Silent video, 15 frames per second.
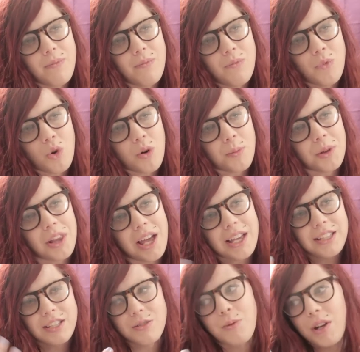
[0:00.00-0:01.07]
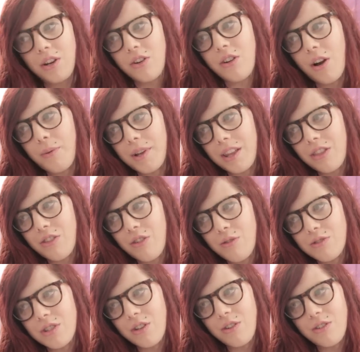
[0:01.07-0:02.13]
normalizes what you're going through
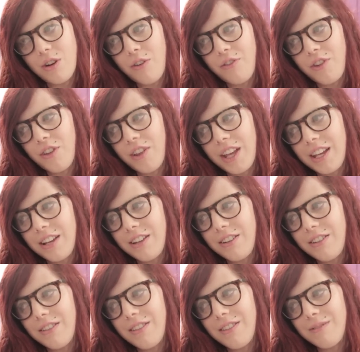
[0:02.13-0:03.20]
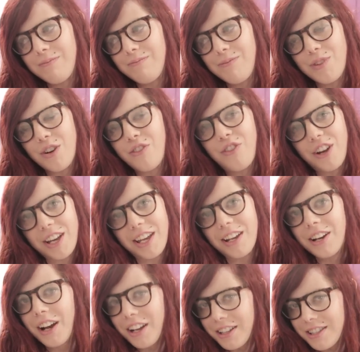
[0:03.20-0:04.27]
so you don't feel like you're fucking
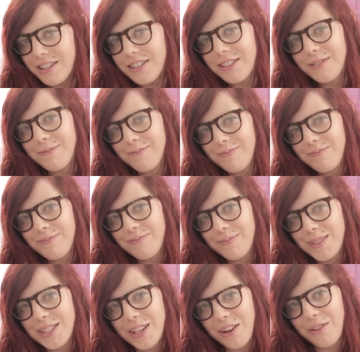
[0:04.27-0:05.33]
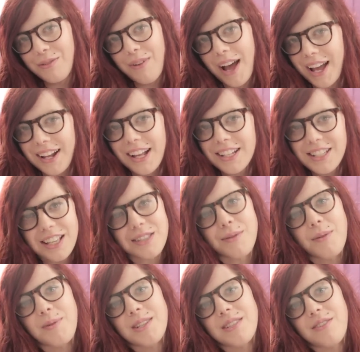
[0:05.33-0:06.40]
nuts. So I guess that's
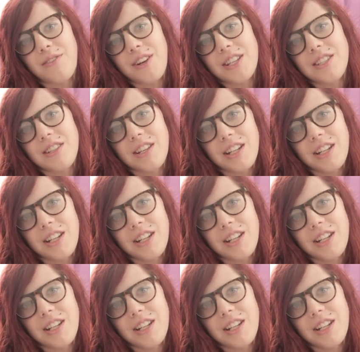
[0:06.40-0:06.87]
my piece of advice to